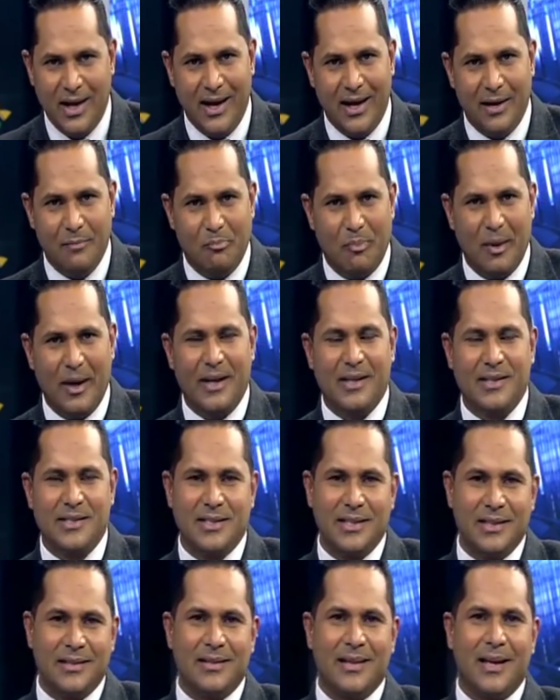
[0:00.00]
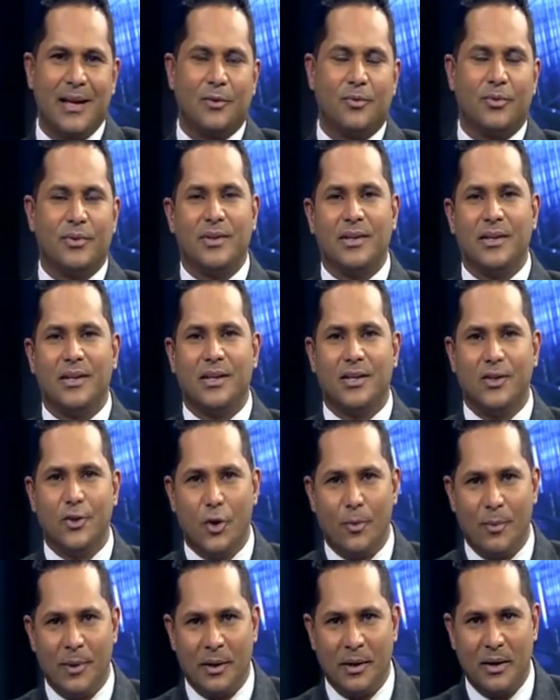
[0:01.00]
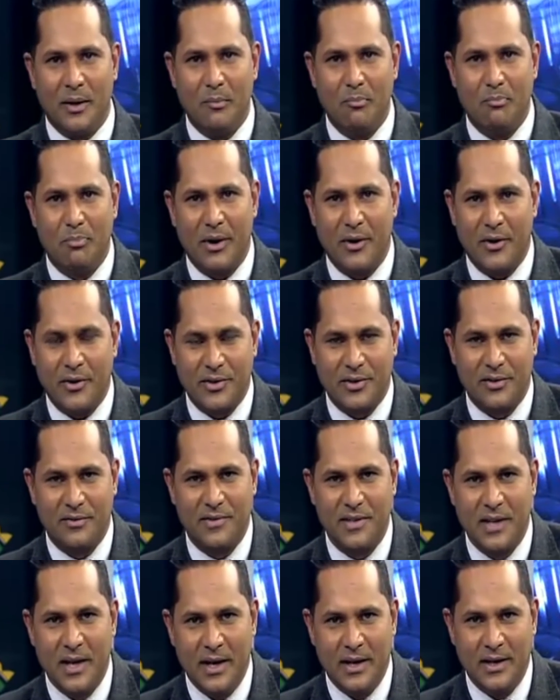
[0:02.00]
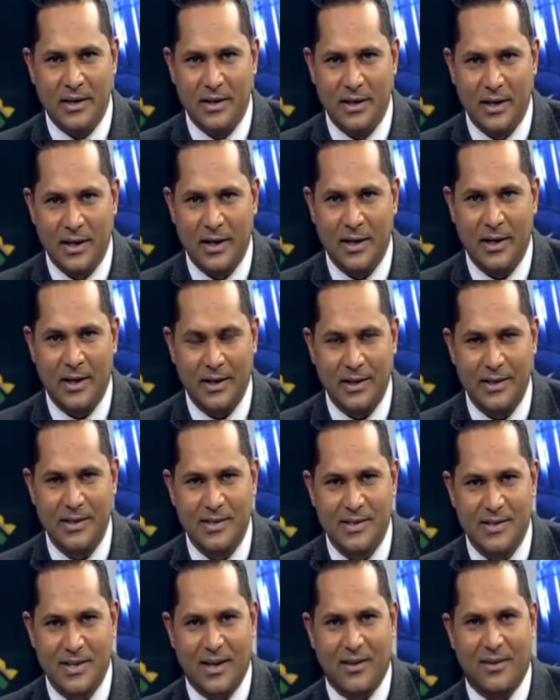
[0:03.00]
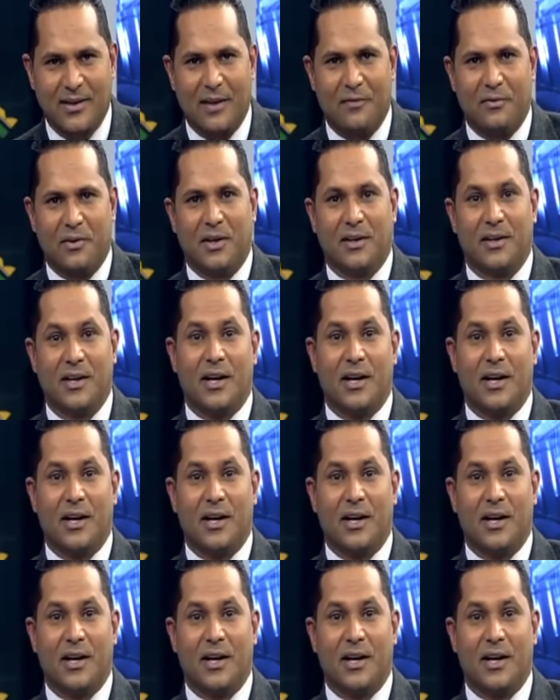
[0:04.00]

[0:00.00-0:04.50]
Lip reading: and balancing that with the economic imperatives here in South Africa.